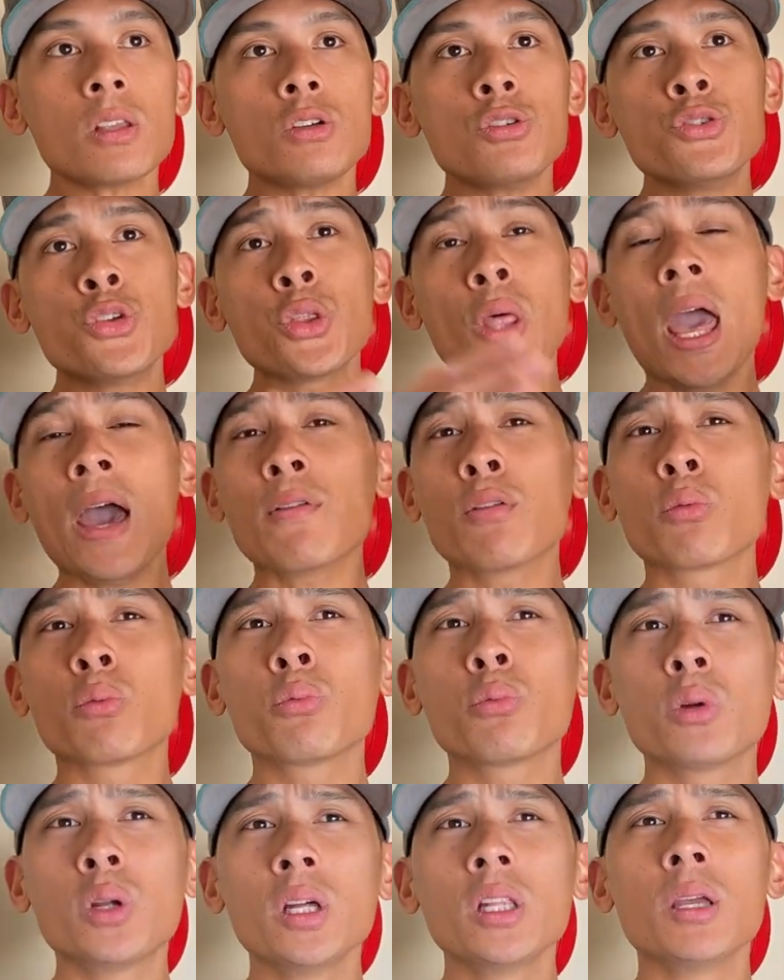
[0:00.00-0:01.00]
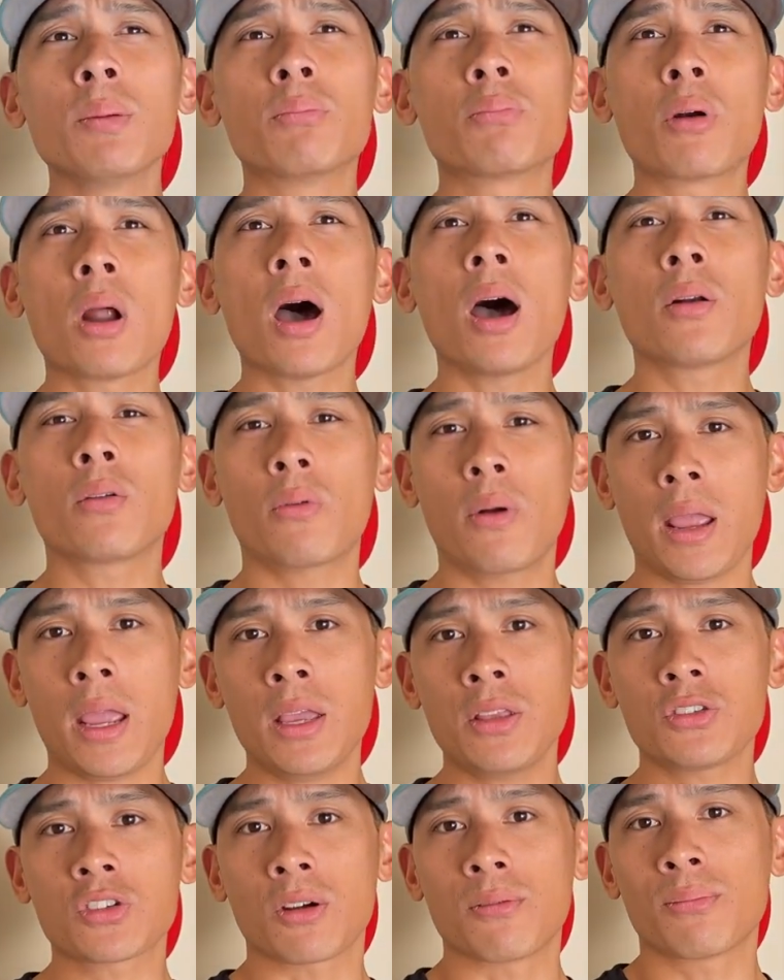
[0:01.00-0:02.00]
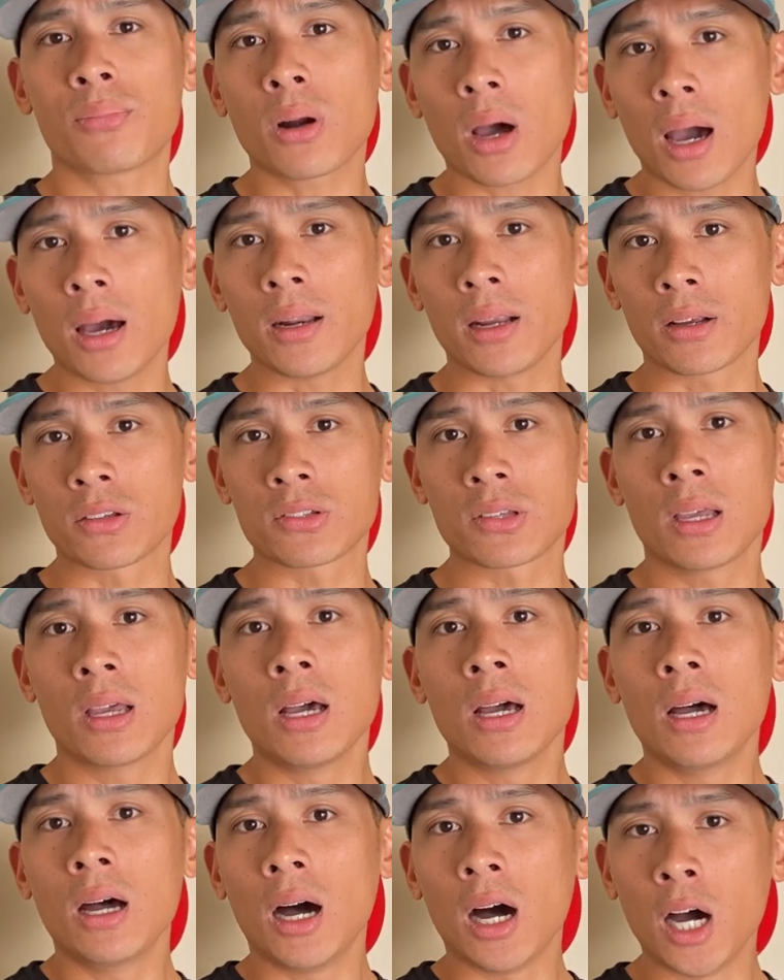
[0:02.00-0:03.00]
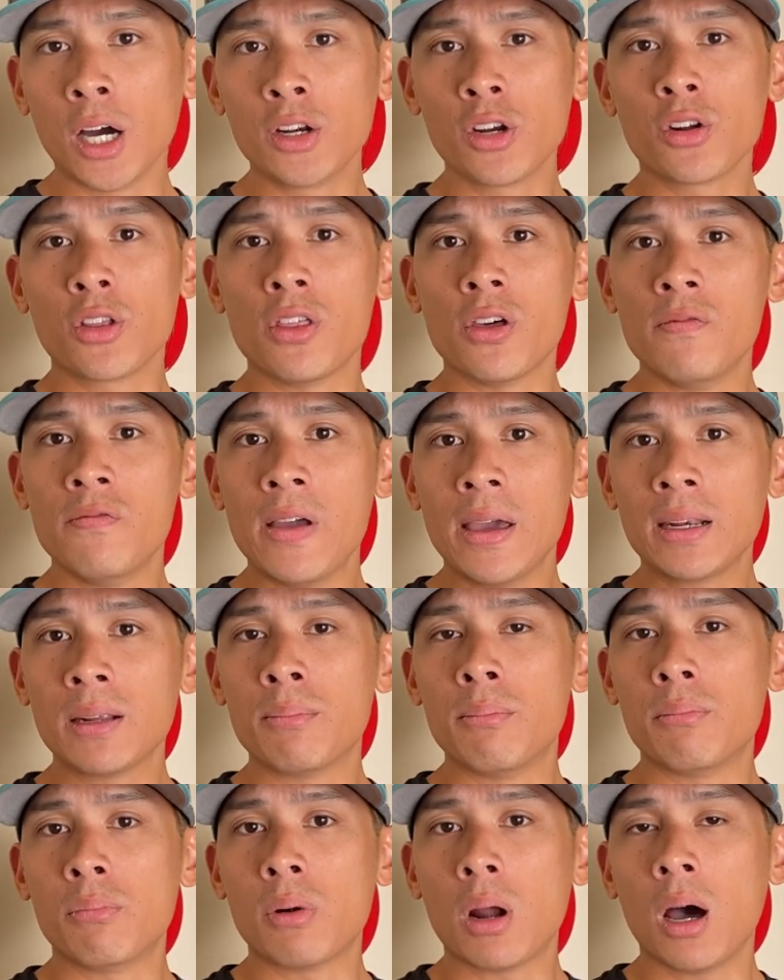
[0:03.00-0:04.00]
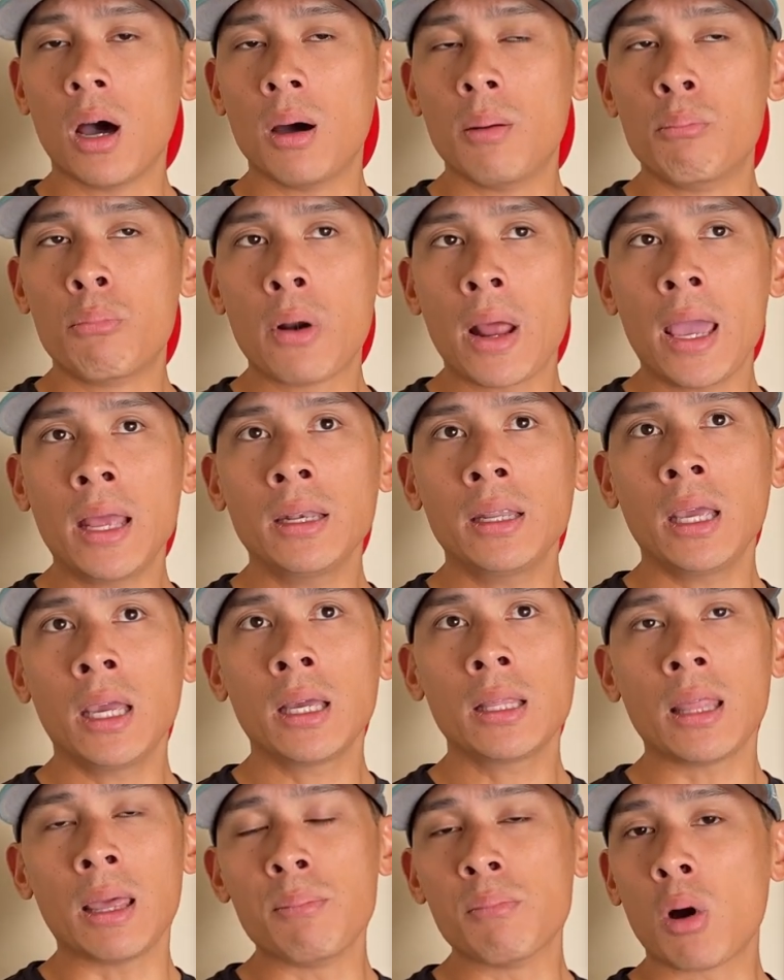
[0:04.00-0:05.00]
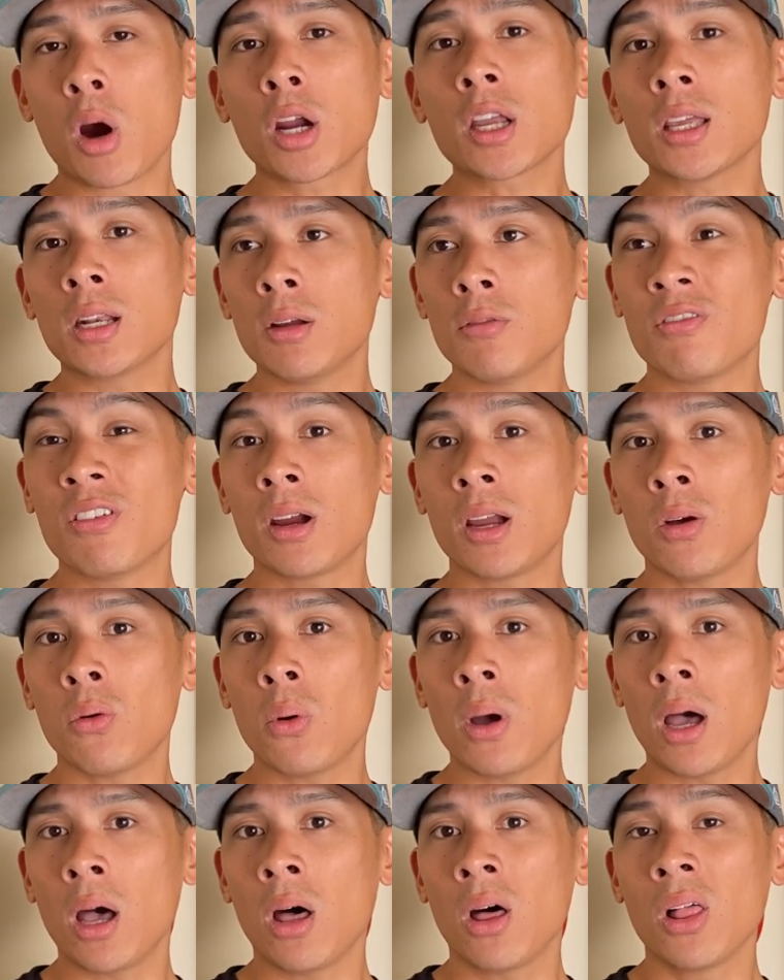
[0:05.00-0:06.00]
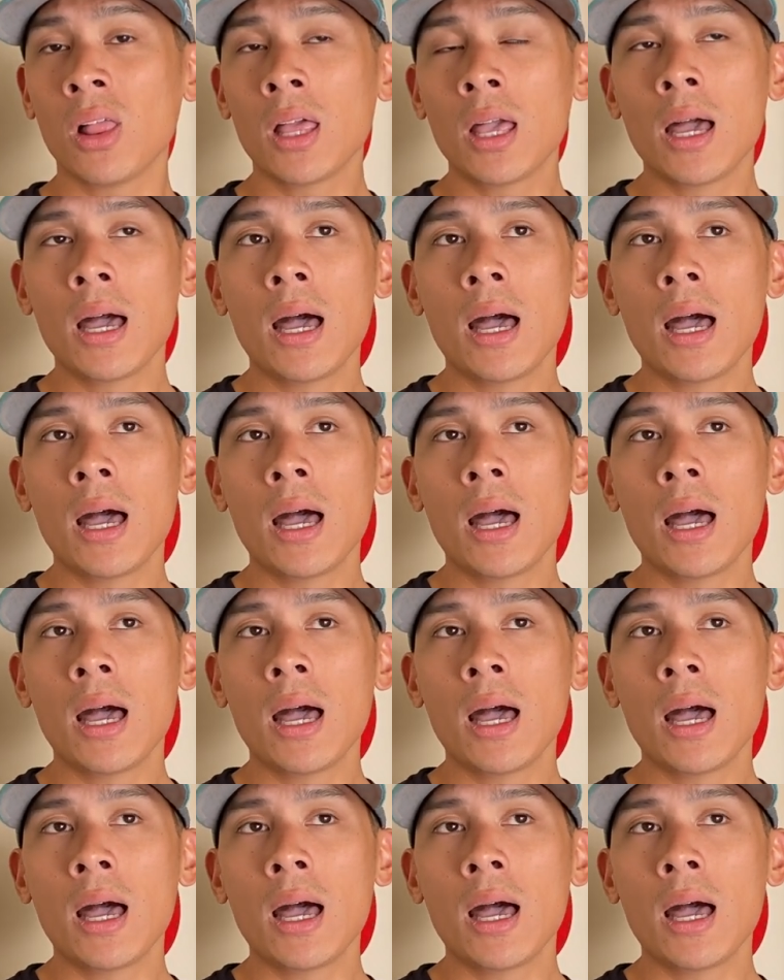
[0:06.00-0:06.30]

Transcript: So they have a really broad range of products under the Venum uh, branding. They market it very well.